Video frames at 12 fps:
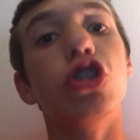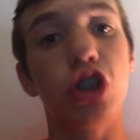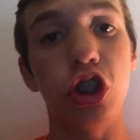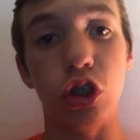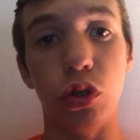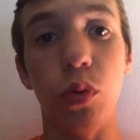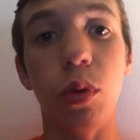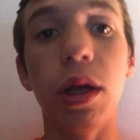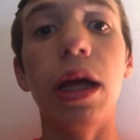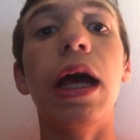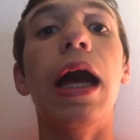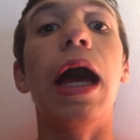to
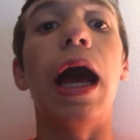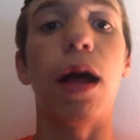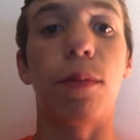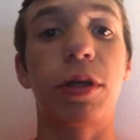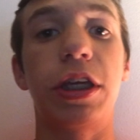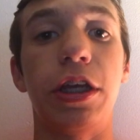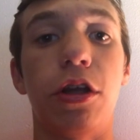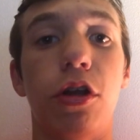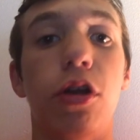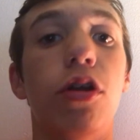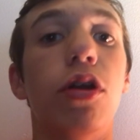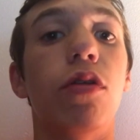help
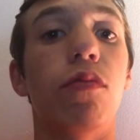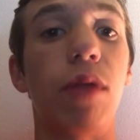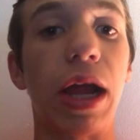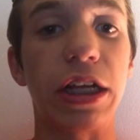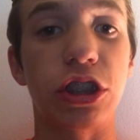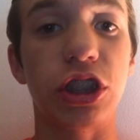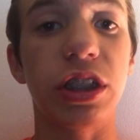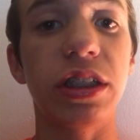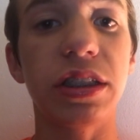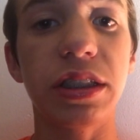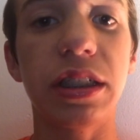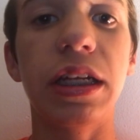cure
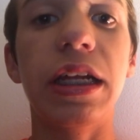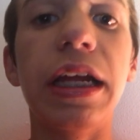rashes,